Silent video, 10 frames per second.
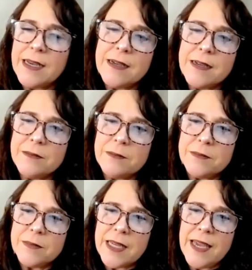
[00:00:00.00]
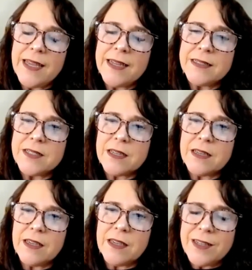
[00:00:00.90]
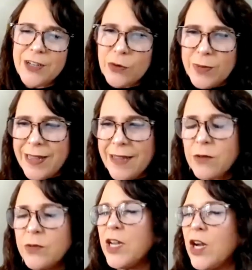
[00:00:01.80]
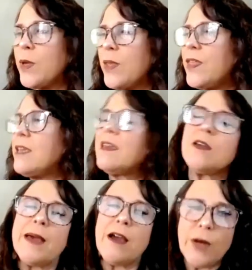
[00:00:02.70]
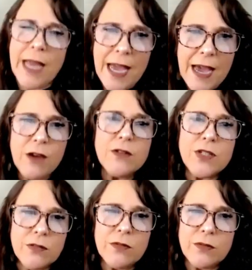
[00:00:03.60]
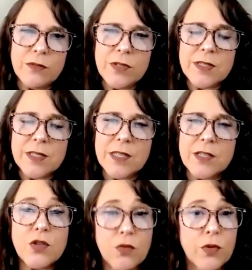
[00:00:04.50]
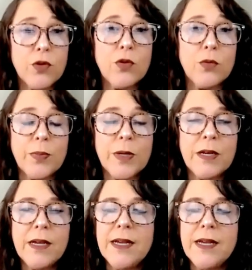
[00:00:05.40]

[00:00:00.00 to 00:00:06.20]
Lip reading: And, not only are we thinking about how does this group